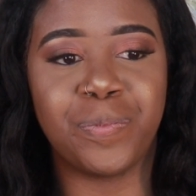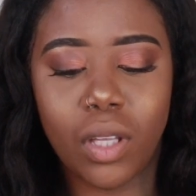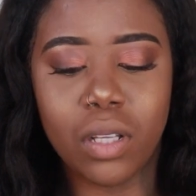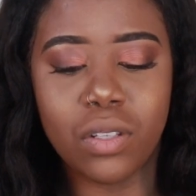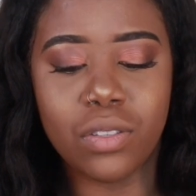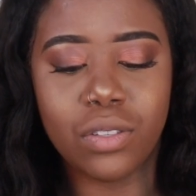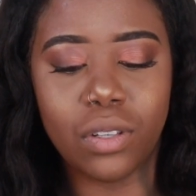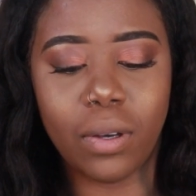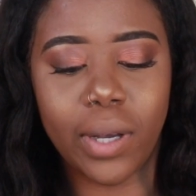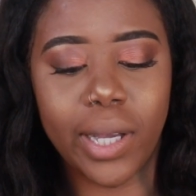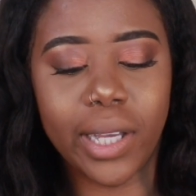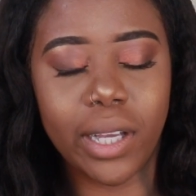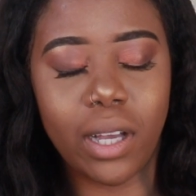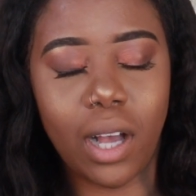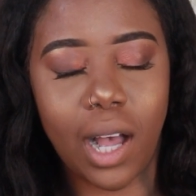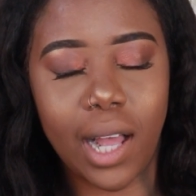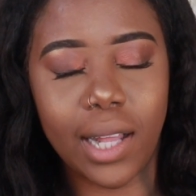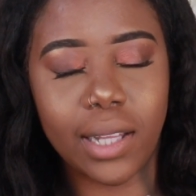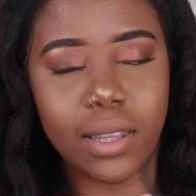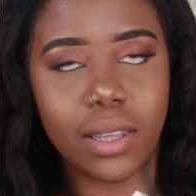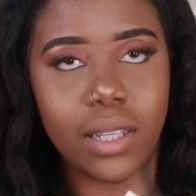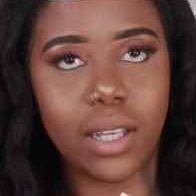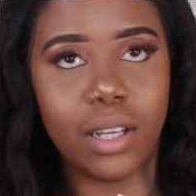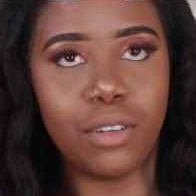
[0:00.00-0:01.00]
So I
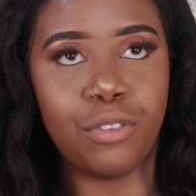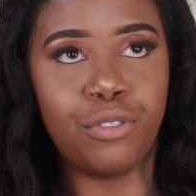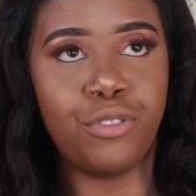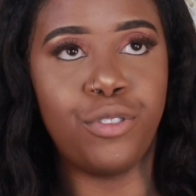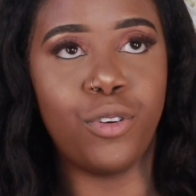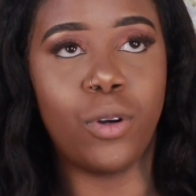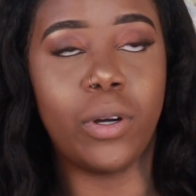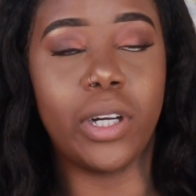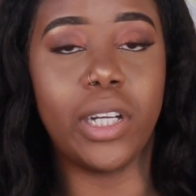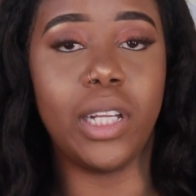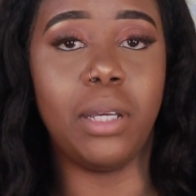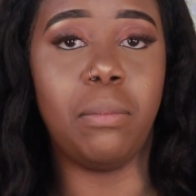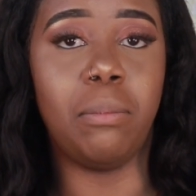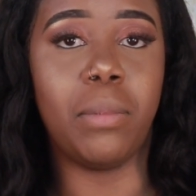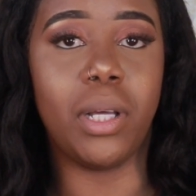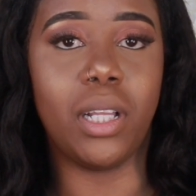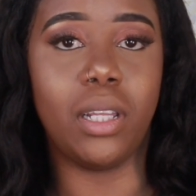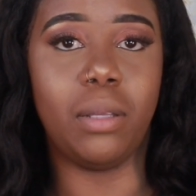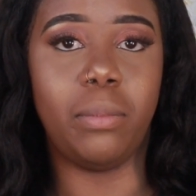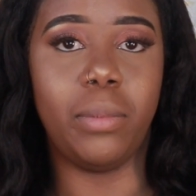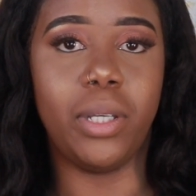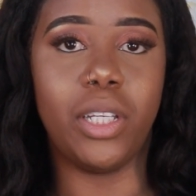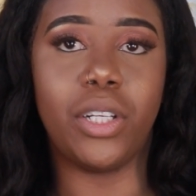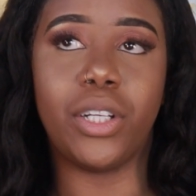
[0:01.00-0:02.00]
got the 40
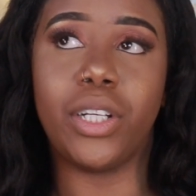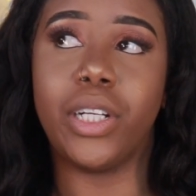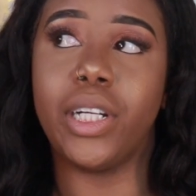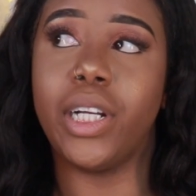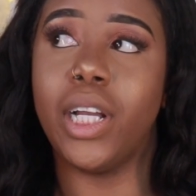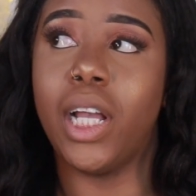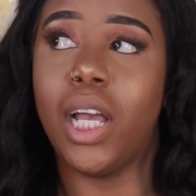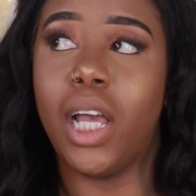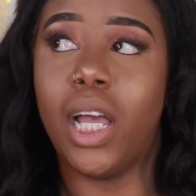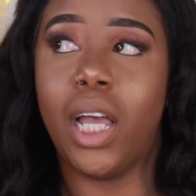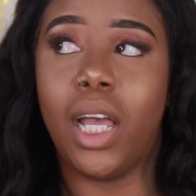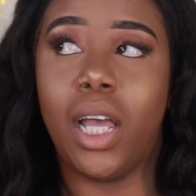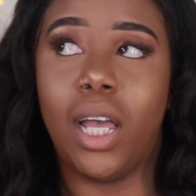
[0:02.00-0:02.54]
millimeter.